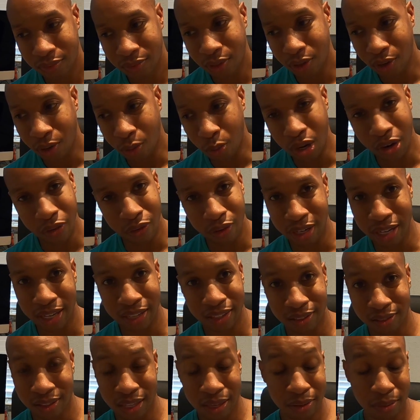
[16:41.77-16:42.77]
or whatever
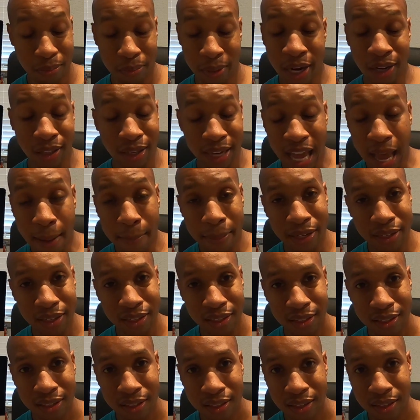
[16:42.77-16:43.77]
they apparently happened,
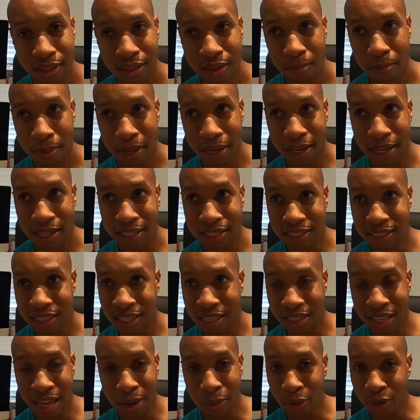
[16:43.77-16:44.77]
because
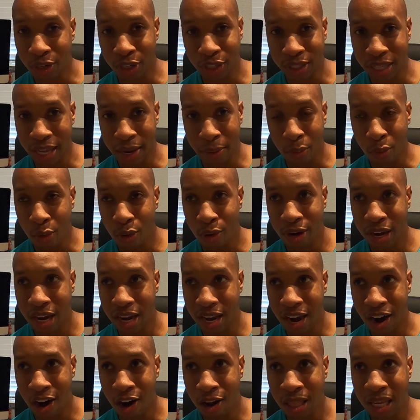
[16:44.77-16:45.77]
they weren't
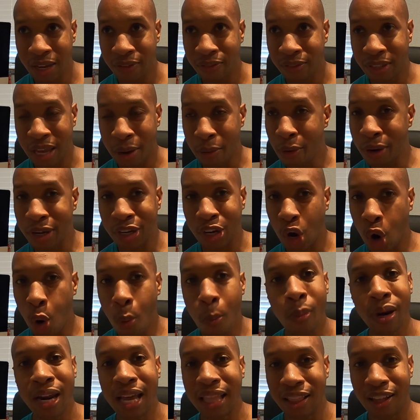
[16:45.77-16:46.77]
even
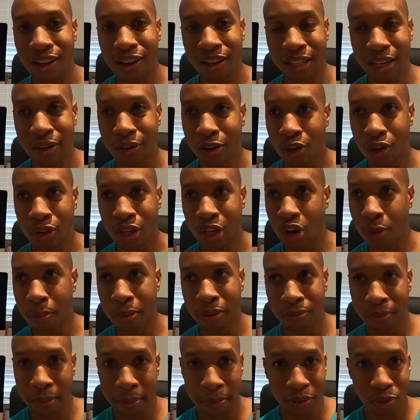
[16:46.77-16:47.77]
open that long. They were only
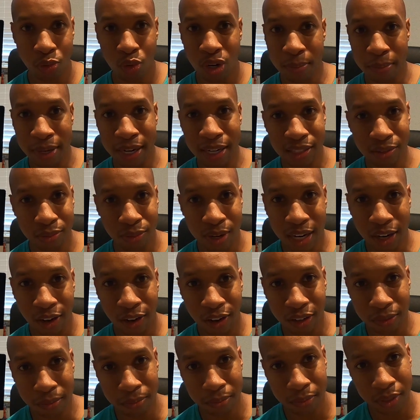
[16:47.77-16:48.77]
open for maybe 20 minutes when I
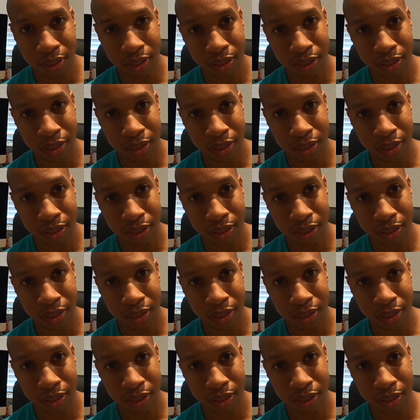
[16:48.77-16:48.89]
called them.